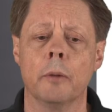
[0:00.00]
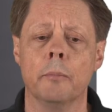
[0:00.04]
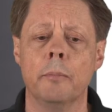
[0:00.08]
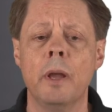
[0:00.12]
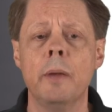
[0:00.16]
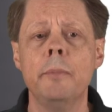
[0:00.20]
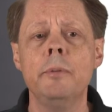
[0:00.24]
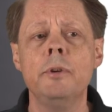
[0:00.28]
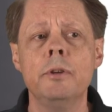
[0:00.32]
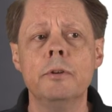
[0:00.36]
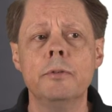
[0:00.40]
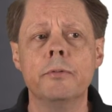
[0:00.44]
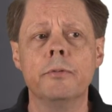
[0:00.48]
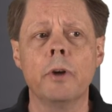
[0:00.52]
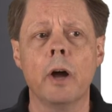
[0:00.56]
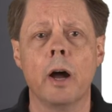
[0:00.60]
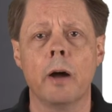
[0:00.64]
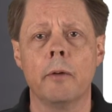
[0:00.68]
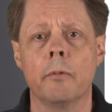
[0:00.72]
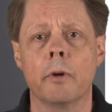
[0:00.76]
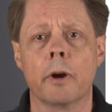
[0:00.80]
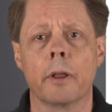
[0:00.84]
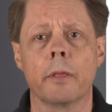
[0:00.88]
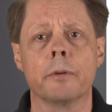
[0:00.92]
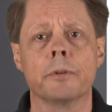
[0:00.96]
Maybe you've
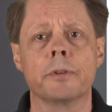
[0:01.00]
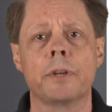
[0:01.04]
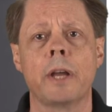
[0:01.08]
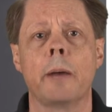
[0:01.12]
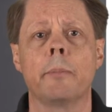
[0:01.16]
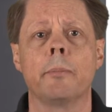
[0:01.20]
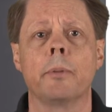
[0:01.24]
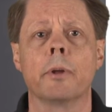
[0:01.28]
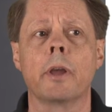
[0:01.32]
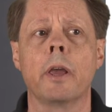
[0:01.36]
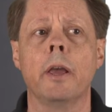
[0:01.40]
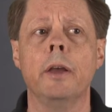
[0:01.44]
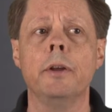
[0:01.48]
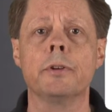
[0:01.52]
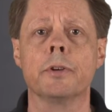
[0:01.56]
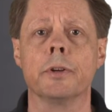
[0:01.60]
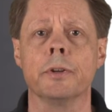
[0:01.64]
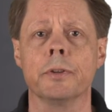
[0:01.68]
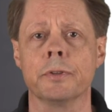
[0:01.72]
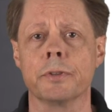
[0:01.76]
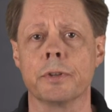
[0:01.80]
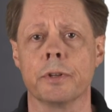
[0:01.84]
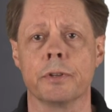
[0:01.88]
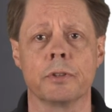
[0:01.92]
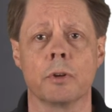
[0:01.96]
got one of those
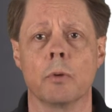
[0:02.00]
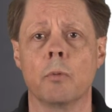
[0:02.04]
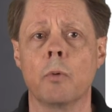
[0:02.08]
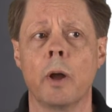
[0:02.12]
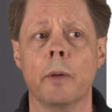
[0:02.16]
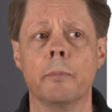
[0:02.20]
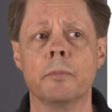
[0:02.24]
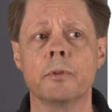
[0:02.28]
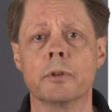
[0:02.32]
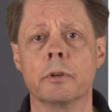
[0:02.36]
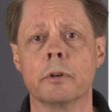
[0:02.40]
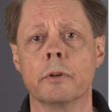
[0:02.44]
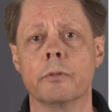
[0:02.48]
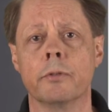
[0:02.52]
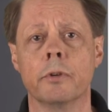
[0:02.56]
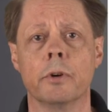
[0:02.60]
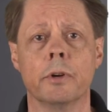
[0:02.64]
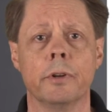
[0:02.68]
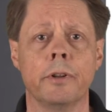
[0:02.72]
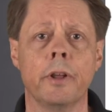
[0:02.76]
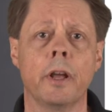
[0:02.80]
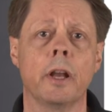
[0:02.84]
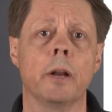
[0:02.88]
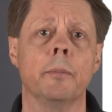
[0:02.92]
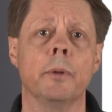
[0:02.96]
applications that's a web server,
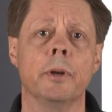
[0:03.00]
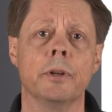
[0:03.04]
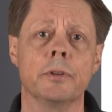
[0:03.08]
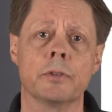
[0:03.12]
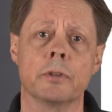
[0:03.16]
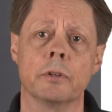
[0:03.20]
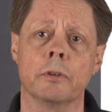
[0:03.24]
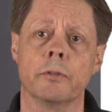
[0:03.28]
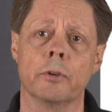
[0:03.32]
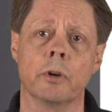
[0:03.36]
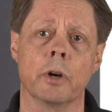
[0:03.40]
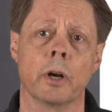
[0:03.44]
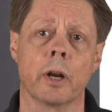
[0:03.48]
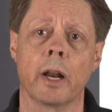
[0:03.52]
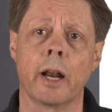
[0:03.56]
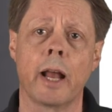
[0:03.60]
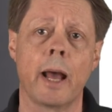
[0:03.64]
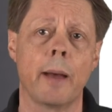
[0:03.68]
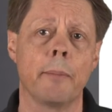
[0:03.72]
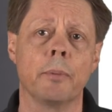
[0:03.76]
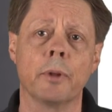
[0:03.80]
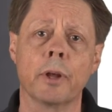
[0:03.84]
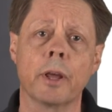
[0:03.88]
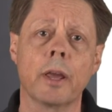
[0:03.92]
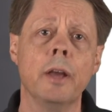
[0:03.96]
a database server, and an
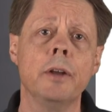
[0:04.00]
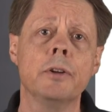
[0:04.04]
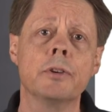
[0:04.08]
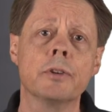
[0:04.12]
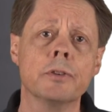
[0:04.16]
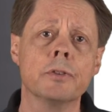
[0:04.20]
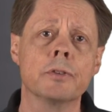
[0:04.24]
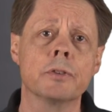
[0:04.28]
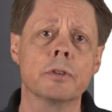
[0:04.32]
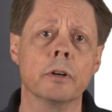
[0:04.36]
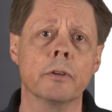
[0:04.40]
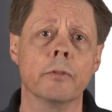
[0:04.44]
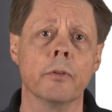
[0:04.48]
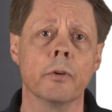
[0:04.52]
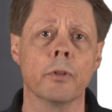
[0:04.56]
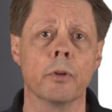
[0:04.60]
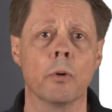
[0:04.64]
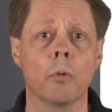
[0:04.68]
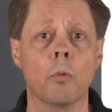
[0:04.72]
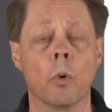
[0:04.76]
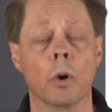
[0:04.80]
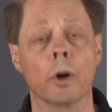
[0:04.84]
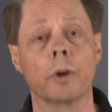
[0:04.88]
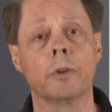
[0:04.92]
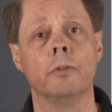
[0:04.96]
application server
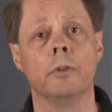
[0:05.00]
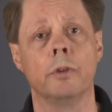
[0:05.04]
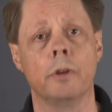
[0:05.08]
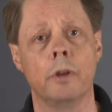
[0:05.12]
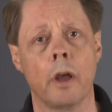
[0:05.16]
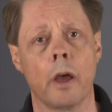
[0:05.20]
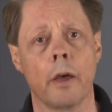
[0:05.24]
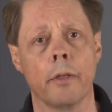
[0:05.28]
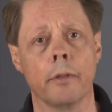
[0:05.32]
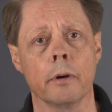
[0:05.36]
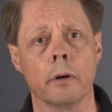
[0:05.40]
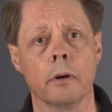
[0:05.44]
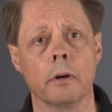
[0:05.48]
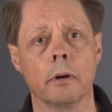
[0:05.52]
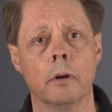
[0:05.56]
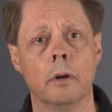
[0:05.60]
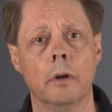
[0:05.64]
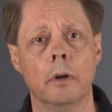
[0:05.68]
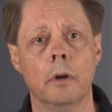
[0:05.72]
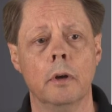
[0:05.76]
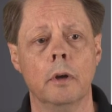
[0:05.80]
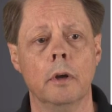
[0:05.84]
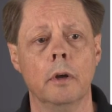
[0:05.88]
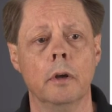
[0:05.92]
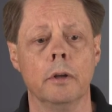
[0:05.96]
that work together.
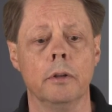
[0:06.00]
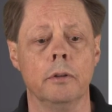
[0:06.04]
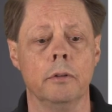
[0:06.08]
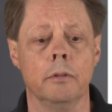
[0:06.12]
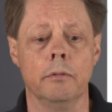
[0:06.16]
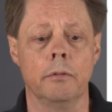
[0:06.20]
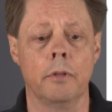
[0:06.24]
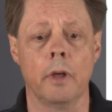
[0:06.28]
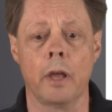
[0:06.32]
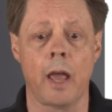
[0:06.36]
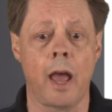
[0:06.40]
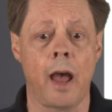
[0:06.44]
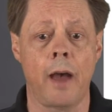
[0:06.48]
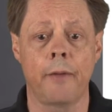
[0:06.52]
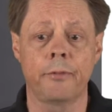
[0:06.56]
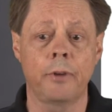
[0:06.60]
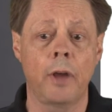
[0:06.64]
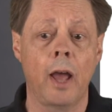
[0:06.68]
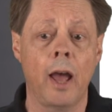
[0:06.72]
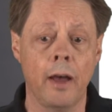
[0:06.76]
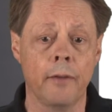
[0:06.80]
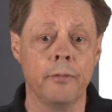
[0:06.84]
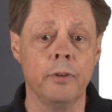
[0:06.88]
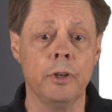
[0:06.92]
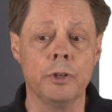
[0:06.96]
They have
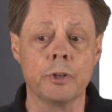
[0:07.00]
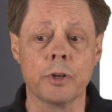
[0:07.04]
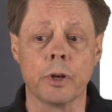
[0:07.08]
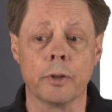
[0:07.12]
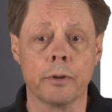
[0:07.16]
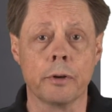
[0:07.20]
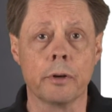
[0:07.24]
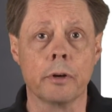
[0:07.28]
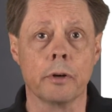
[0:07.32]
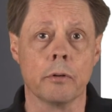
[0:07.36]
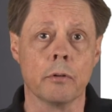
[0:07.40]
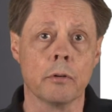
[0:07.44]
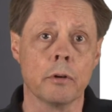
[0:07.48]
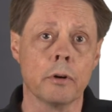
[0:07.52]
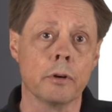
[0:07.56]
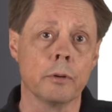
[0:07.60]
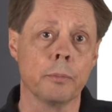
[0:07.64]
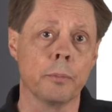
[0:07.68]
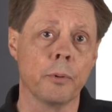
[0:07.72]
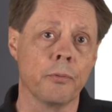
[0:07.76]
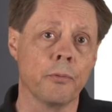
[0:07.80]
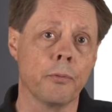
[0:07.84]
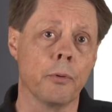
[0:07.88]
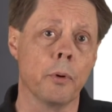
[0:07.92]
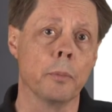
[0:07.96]
to have each other in order
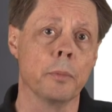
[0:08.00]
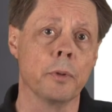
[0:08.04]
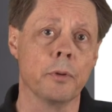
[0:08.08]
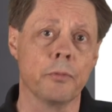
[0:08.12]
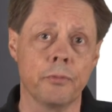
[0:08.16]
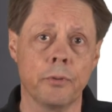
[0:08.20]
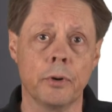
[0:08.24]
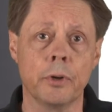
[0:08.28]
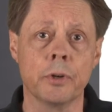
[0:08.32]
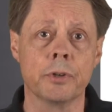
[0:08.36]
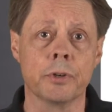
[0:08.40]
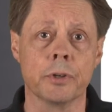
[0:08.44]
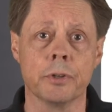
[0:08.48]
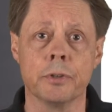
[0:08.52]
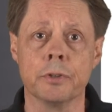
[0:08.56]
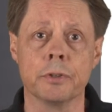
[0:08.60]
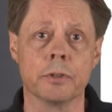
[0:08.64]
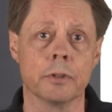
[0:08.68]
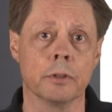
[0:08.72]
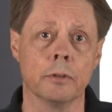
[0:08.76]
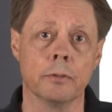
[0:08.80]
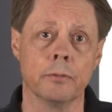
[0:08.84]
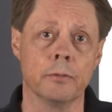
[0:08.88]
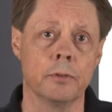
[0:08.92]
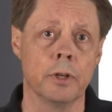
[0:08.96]
to perform the
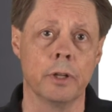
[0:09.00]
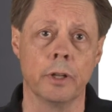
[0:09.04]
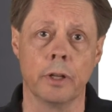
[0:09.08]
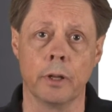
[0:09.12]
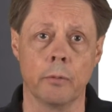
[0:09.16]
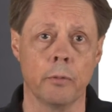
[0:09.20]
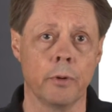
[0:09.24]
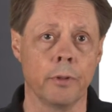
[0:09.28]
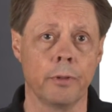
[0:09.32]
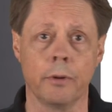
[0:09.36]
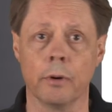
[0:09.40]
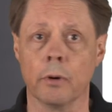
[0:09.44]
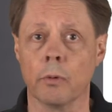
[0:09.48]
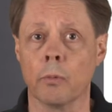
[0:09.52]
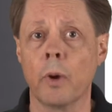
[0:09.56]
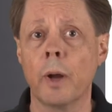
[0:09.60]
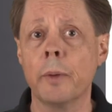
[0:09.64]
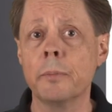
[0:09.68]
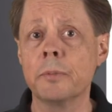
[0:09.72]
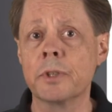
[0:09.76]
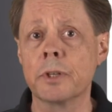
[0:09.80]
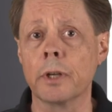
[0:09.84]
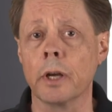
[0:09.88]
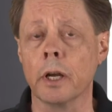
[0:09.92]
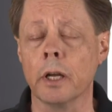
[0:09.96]
functions of dealing with your
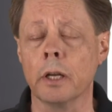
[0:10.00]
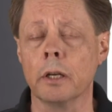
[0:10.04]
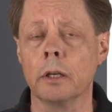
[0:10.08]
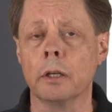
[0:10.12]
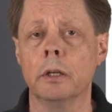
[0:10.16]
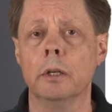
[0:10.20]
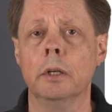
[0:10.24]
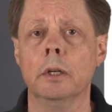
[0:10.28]
website.